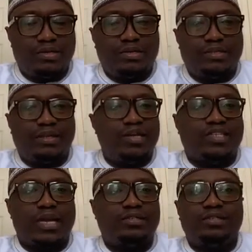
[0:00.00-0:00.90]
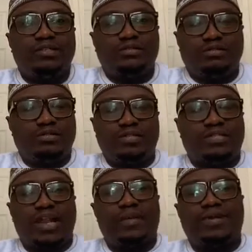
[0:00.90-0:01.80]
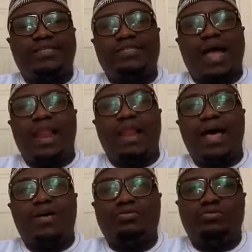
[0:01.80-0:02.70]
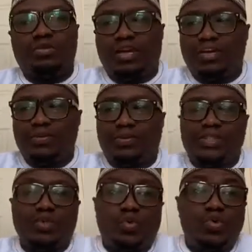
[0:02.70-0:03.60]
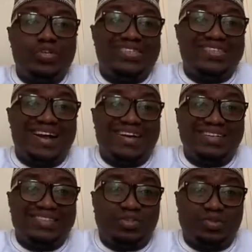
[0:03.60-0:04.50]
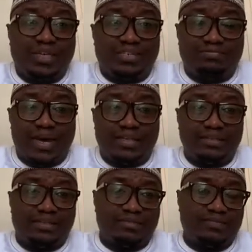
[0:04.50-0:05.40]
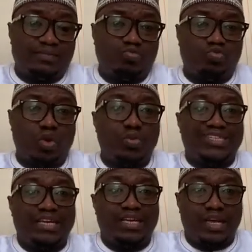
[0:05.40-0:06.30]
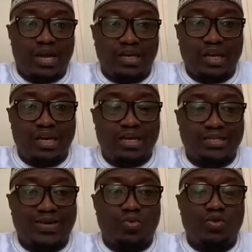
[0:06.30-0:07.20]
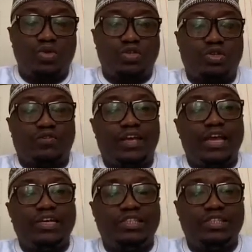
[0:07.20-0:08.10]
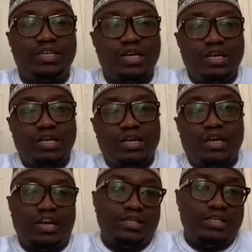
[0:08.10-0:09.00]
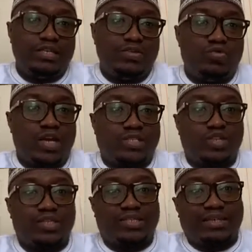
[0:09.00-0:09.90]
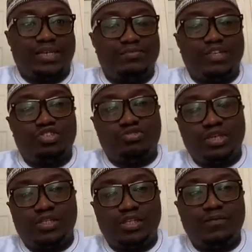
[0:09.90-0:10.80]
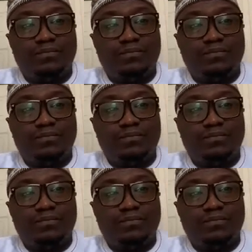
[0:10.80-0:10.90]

they said Islam doesn't allow anybody who is young to get married. When we say young here, someone who is not of age, a lady who has started menstruating,